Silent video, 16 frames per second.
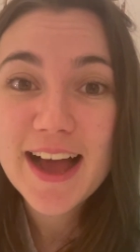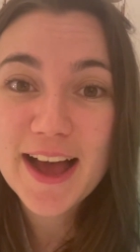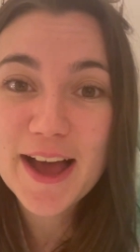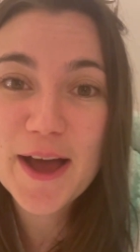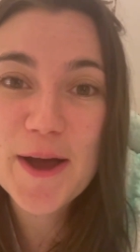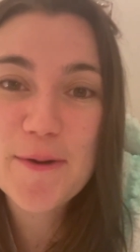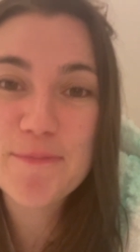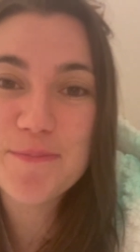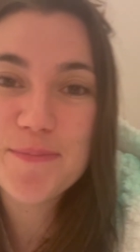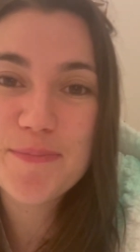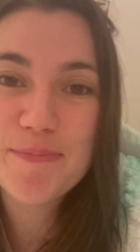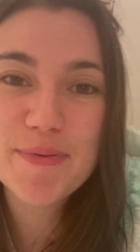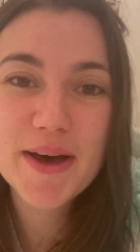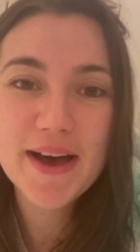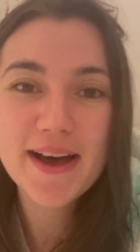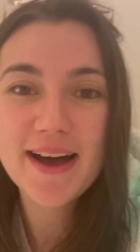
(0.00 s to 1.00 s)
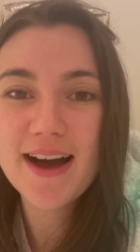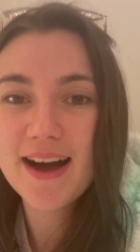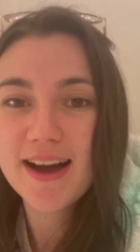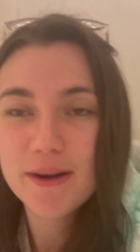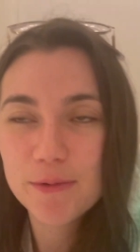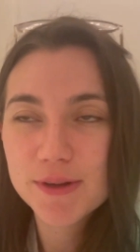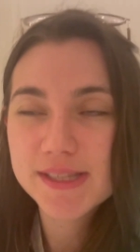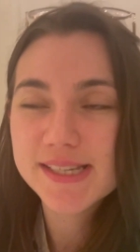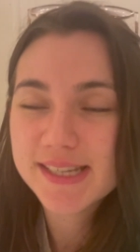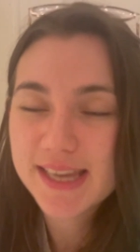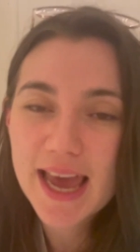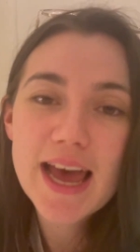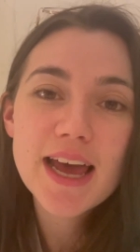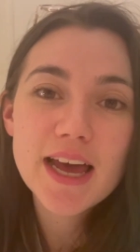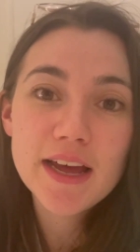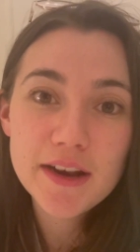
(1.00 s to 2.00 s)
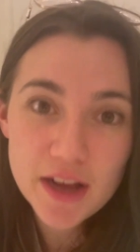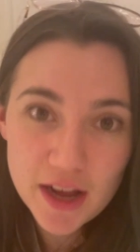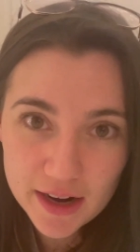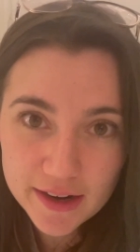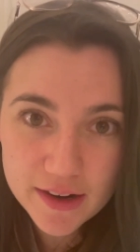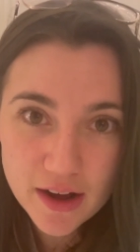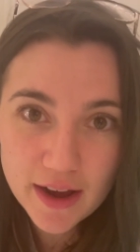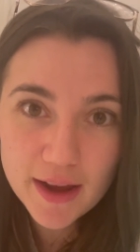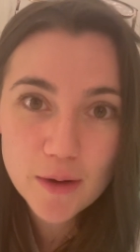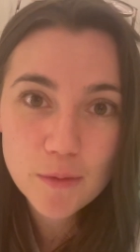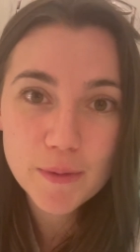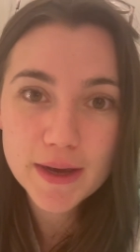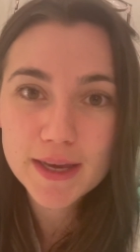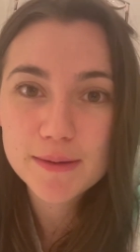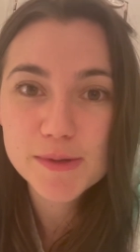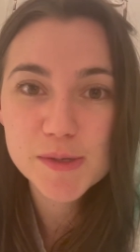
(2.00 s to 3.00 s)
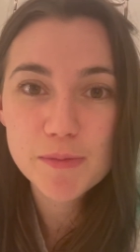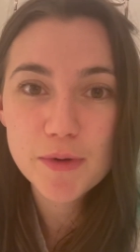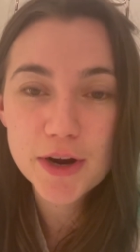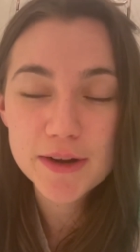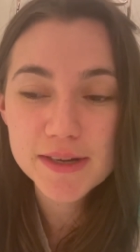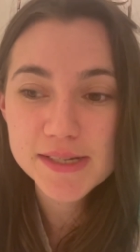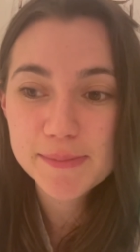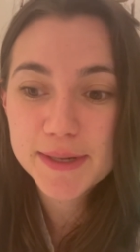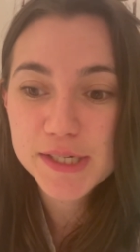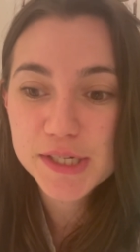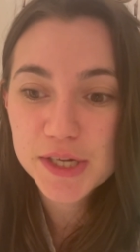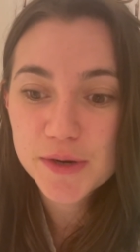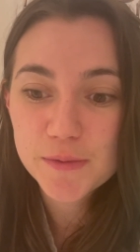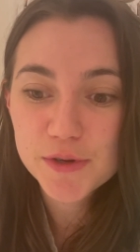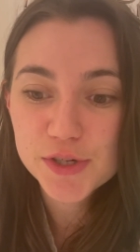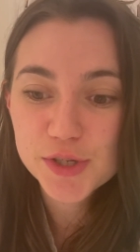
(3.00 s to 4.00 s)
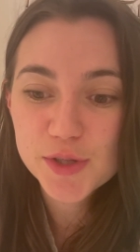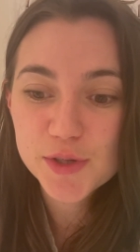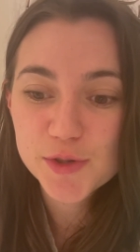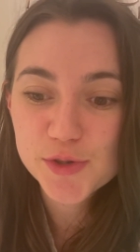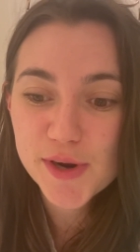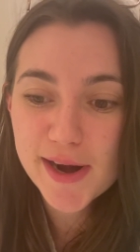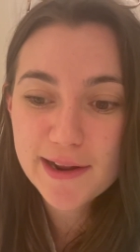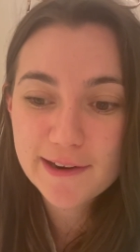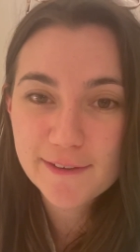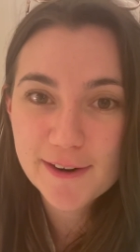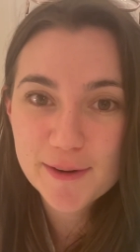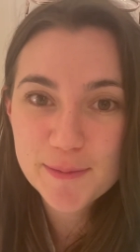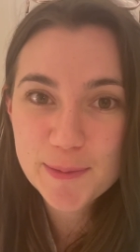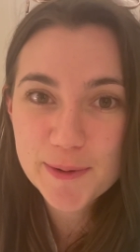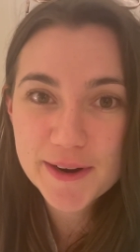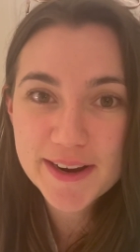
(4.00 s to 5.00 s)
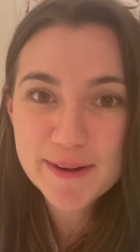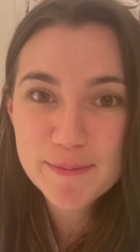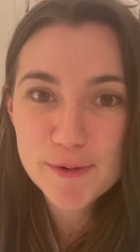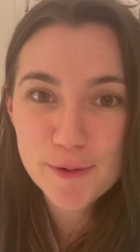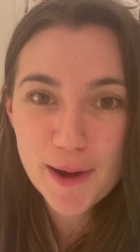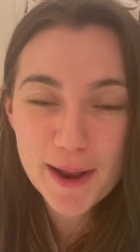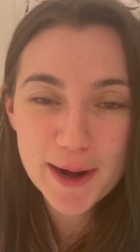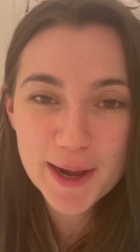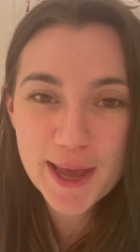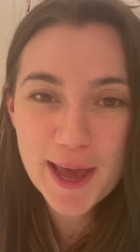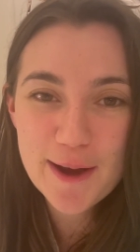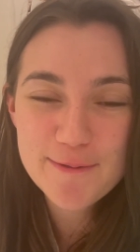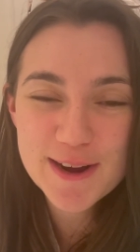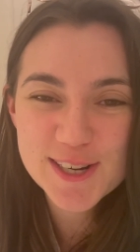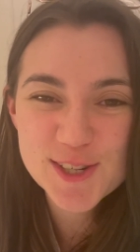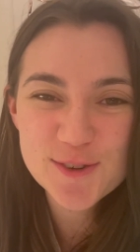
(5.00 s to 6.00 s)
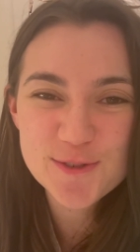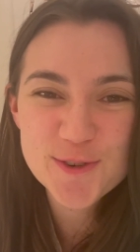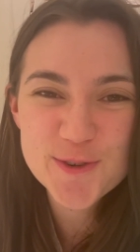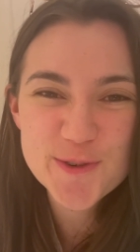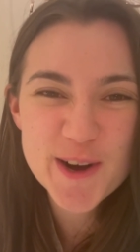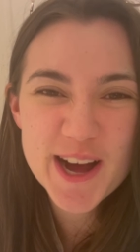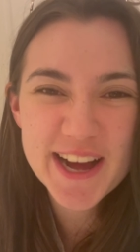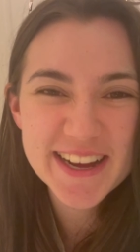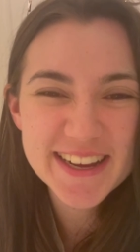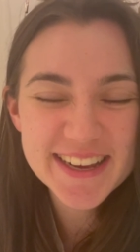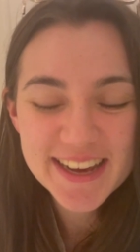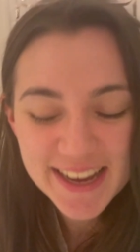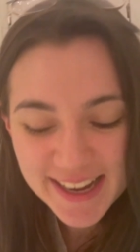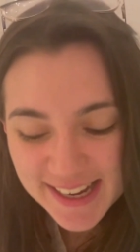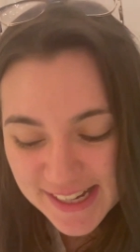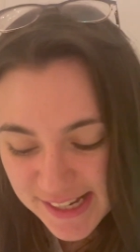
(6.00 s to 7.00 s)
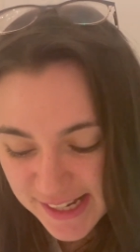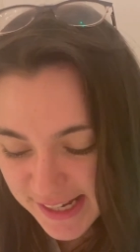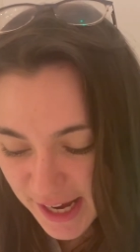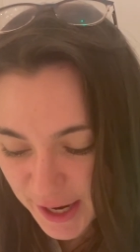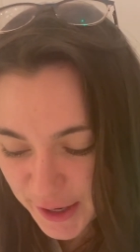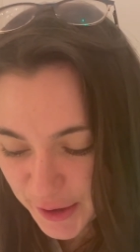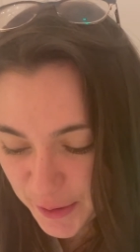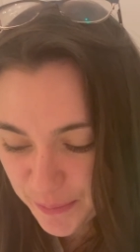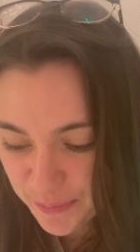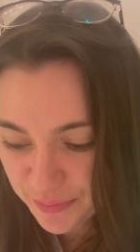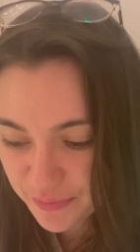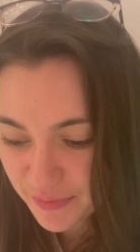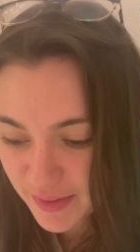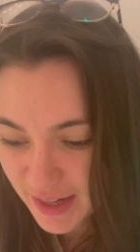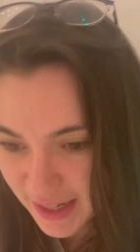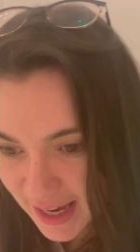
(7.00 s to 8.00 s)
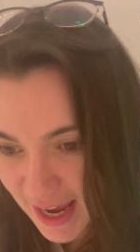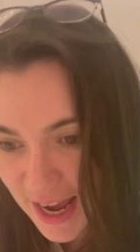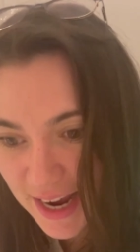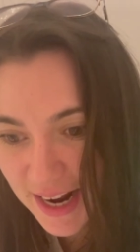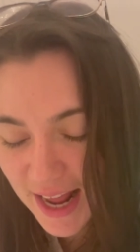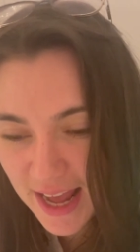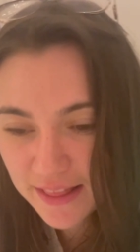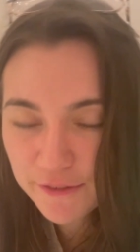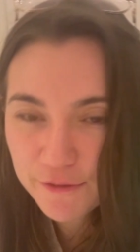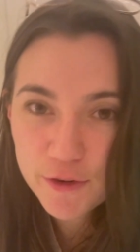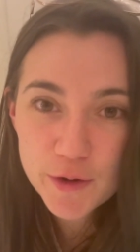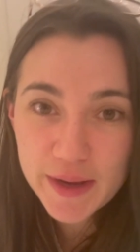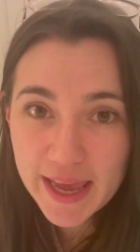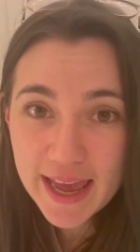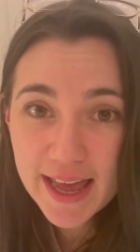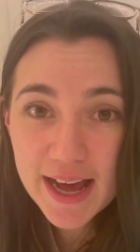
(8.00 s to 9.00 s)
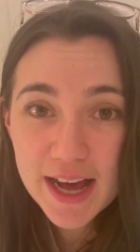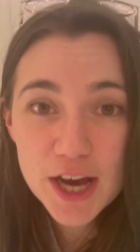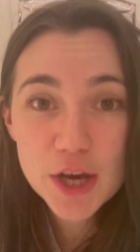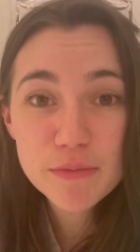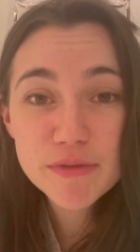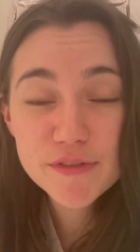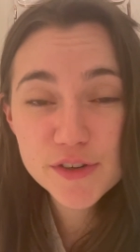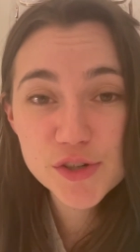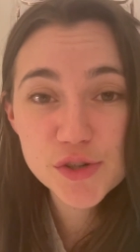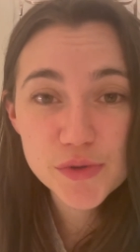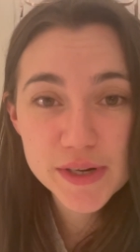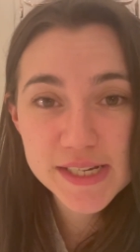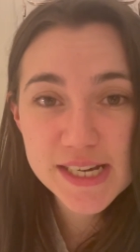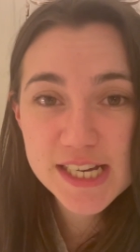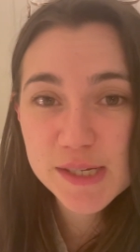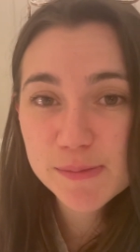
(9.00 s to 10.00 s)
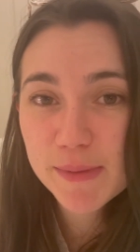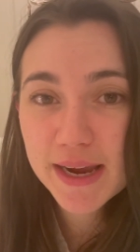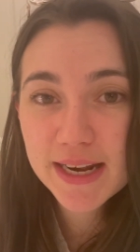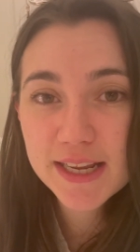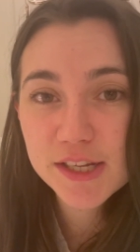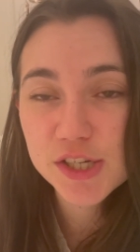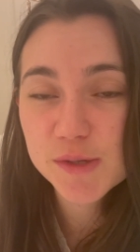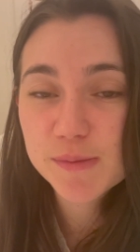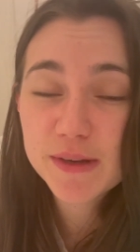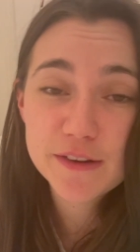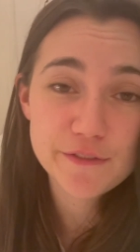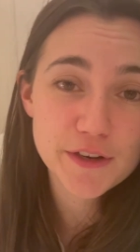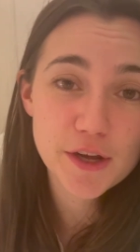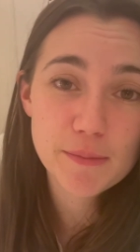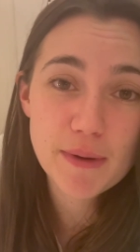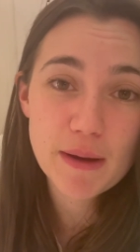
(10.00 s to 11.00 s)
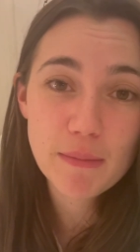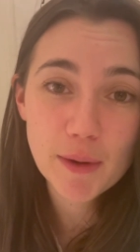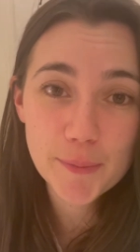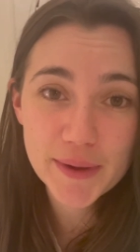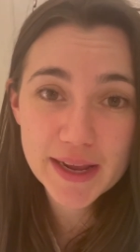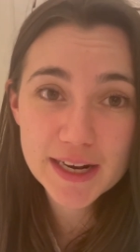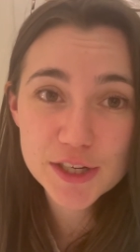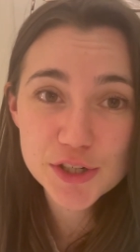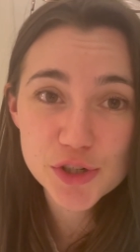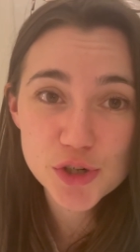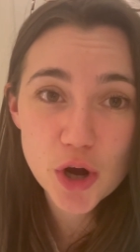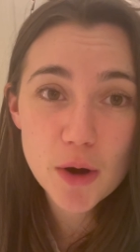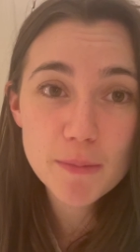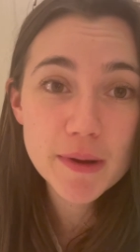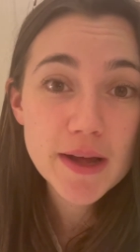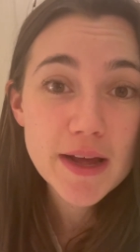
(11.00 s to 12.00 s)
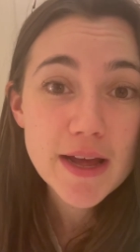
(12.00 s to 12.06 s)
um, but i want to get an early night and wake up tomorrow because i'm actually going to watch the australian grand prix while i get ready for work so yeah, I'm going to end the vlog here. I hope you've enjoyed it. It's mainly just been a video about my weekly shop,